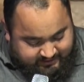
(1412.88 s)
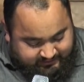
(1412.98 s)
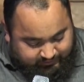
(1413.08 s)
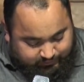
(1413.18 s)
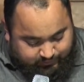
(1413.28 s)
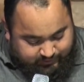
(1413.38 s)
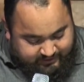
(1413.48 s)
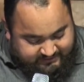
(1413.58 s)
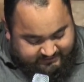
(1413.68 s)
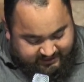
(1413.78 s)
The
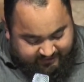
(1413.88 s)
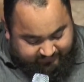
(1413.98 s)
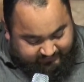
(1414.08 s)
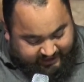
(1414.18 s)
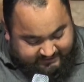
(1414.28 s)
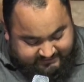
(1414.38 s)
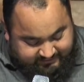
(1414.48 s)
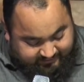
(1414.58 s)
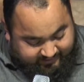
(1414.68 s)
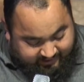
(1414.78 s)
Lord is the
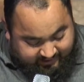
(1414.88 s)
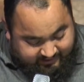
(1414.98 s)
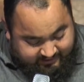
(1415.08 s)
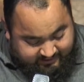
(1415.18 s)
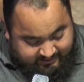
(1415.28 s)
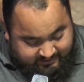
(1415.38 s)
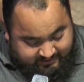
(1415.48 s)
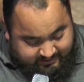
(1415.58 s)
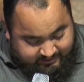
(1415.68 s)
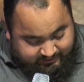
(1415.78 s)
everlasting God,
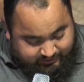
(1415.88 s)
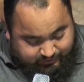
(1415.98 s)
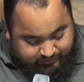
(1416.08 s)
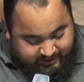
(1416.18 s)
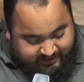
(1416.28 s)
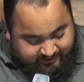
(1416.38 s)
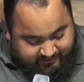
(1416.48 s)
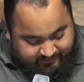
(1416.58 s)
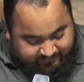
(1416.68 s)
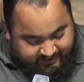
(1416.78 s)
the
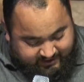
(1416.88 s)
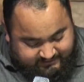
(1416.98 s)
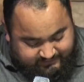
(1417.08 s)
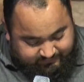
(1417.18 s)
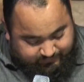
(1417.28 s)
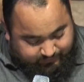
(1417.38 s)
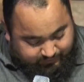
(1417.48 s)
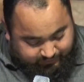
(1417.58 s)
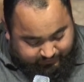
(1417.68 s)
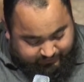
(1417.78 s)
creator of the ends of the
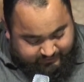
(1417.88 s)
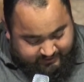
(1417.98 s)
earth.